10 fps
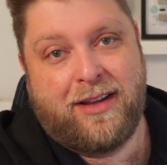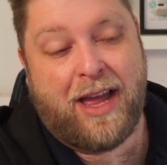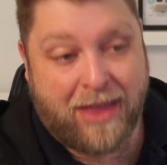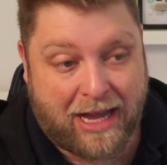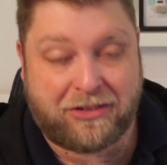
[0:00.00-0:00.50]

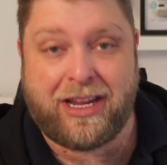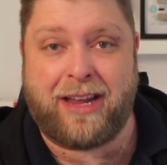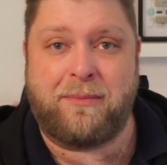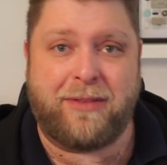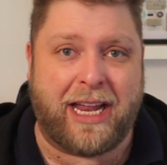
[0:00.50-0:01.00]
And that's
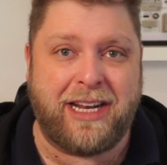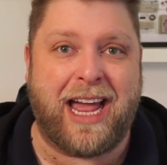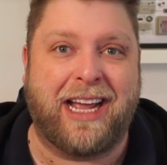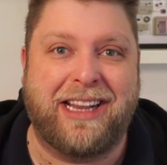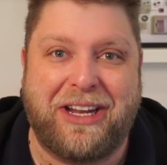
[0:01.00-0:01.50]
it. Ding
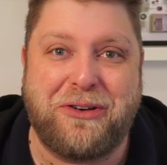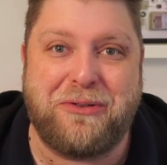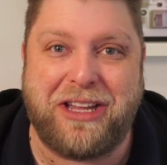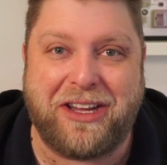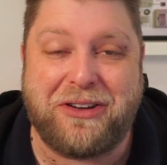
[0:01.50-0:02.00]
dangly
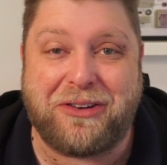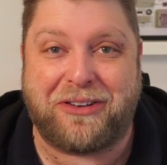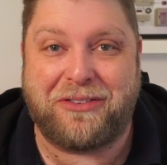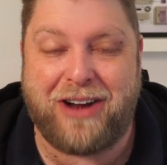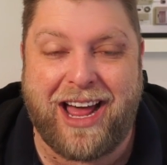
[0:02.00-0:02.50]
do, you're
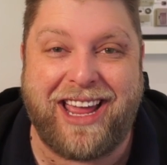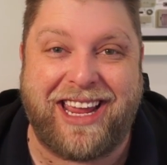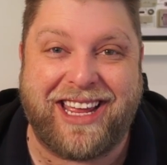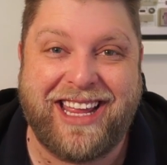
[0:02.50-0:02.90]
good. Right.